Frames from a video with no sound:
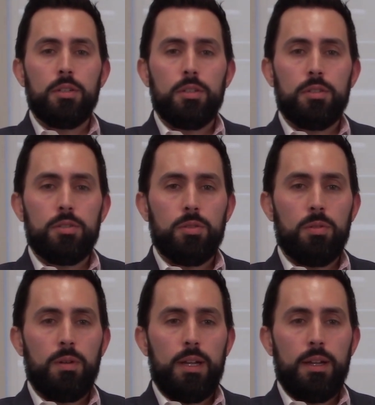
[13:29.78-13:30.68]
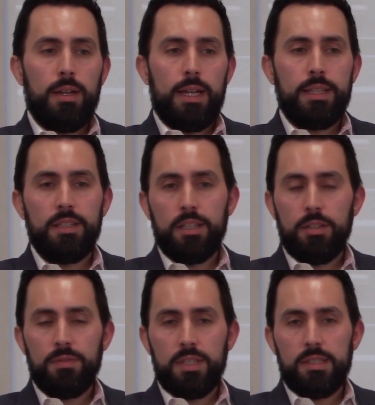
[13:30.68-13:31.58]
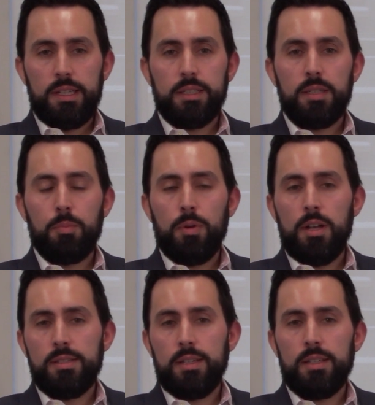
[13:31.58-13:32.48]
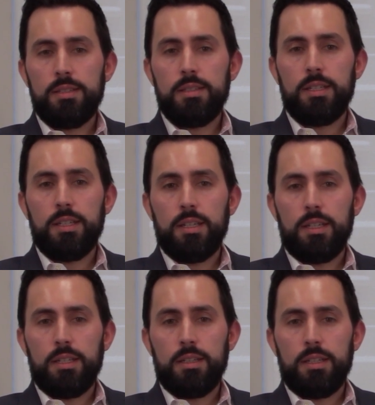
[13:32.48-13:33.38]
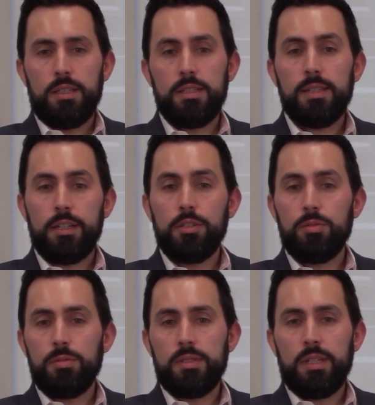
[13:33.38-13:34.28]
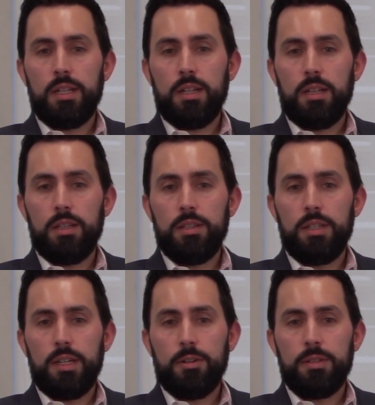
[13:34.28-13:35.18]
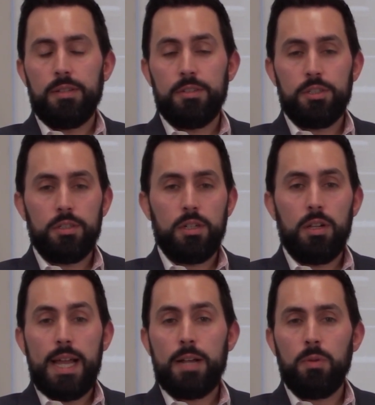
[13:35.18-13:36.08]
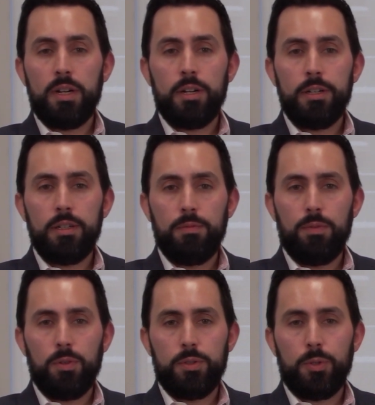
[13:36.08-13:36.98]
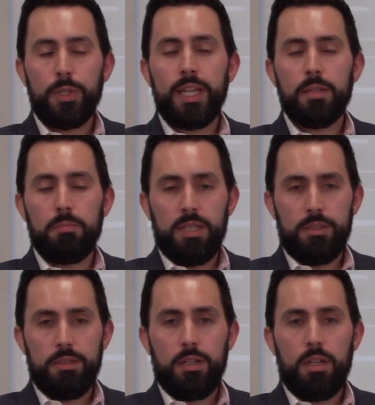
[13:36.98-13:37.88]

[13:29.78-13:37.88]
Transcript: So at the end of this lengthy process, they decided to sell their division called AquaGuard for $38 million.